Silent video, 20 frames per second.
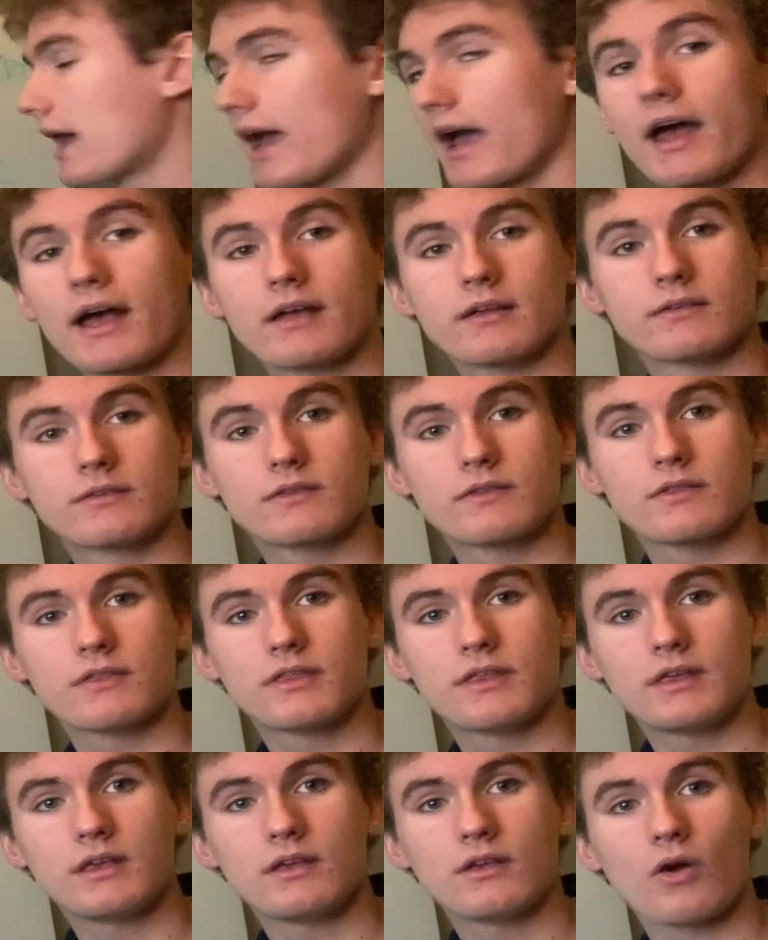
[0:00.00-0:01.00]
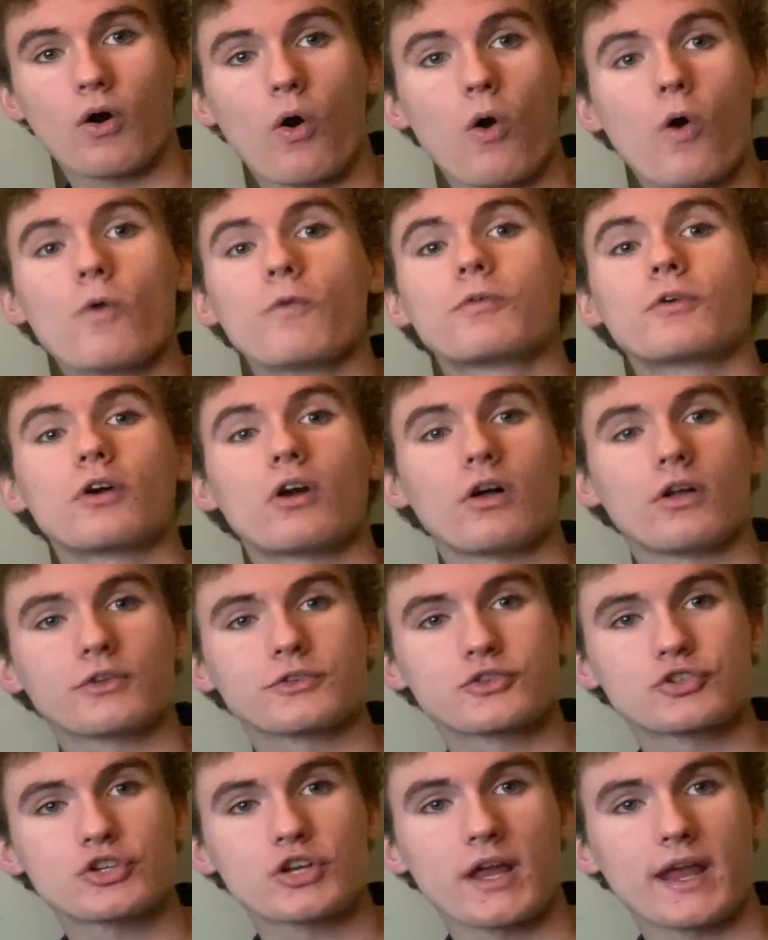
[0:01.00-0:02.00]
as the overall
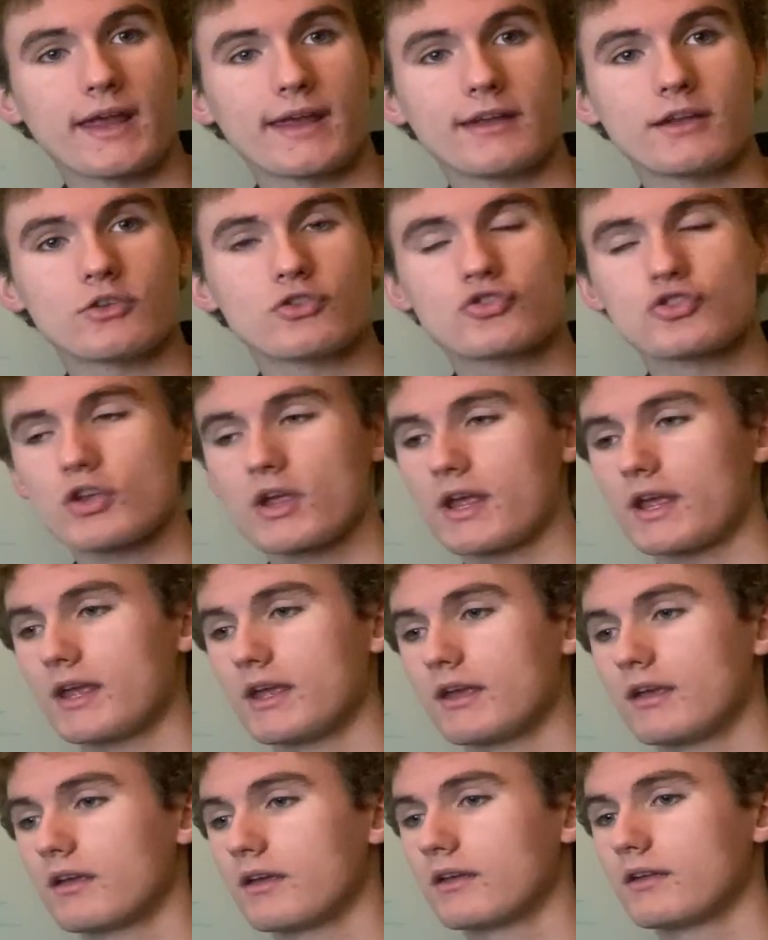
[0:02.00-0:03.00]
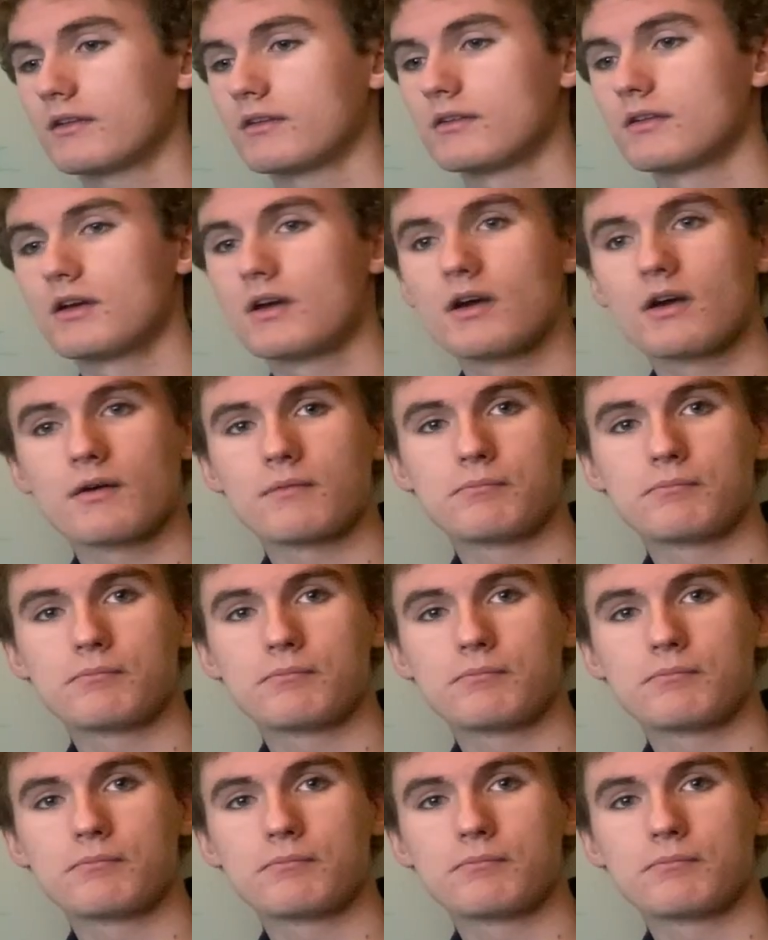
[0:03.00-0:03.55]
change in